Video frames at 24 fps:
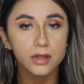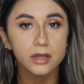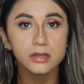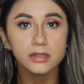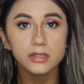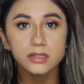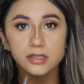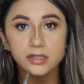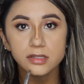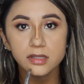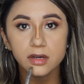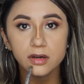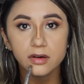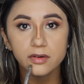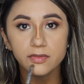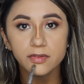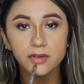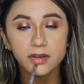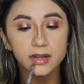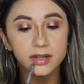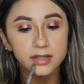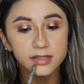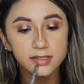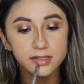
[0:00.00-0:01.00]
So if
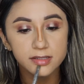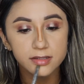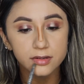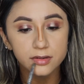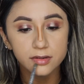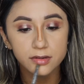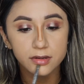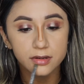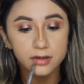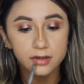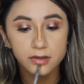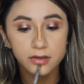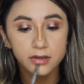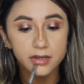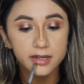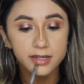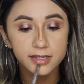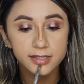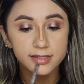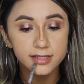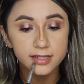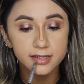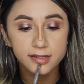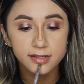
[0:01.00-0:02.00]
you guys don't know,
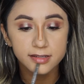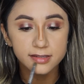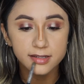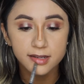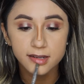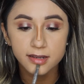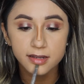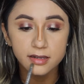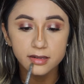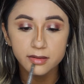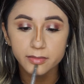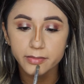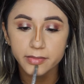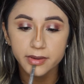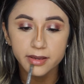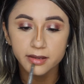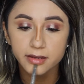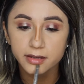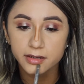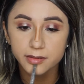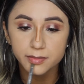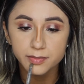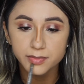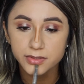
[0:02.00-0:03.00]
I did attend
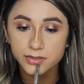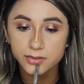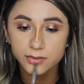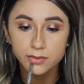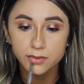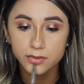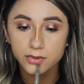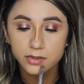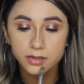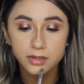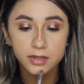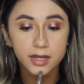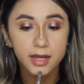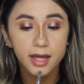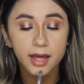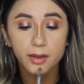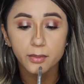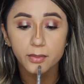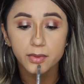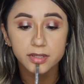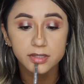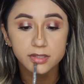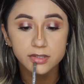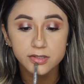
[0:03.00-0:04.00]
makeup school. I
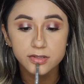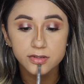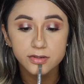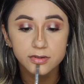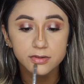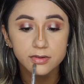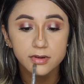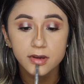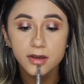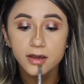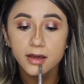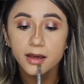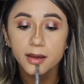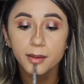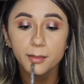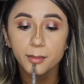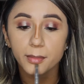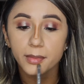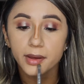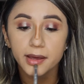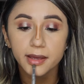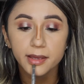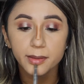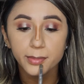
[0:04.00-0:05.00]
went to
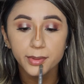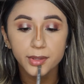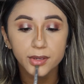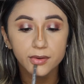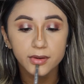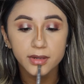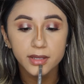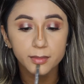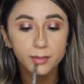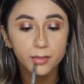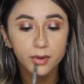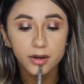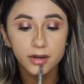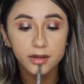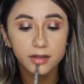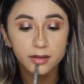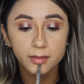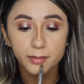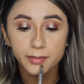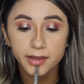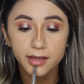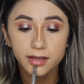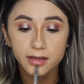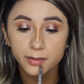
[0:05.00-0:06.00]
My Beauty Mark
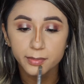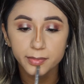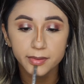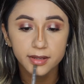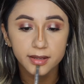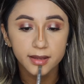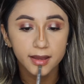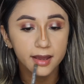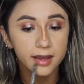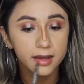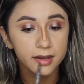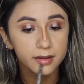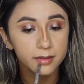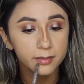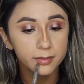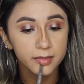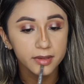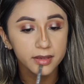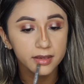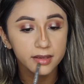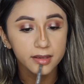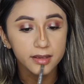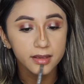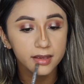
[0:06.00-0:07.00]
Makeup
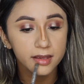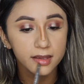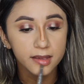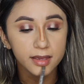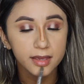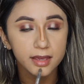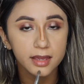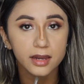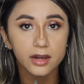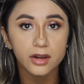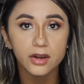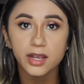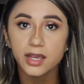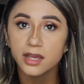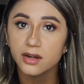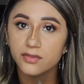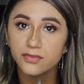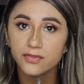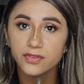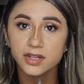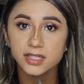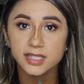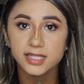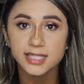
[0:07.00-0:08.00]
Academy here in
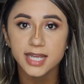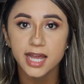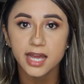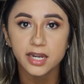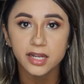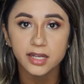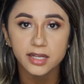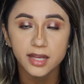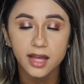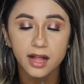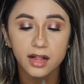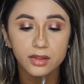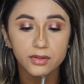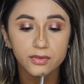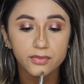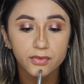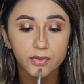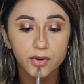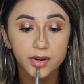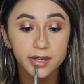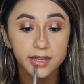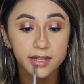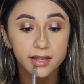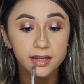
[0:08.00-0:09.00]
Fontana,
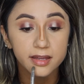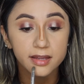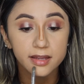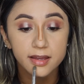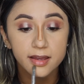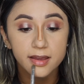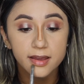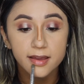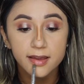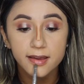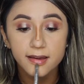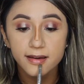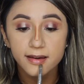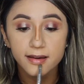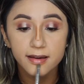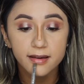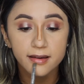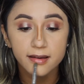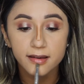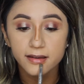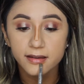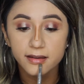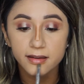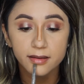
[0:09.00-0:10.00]
California.
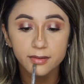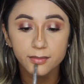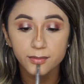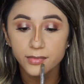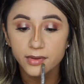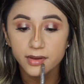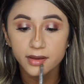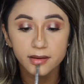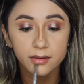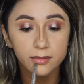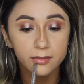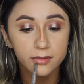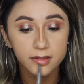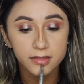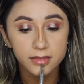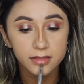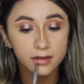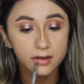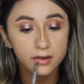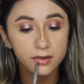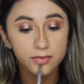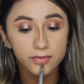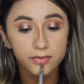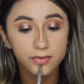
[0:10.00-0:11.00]
I went
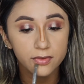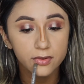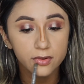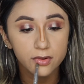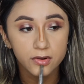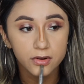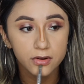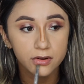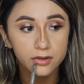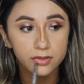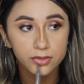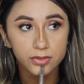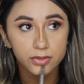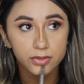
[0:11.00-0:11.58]
there for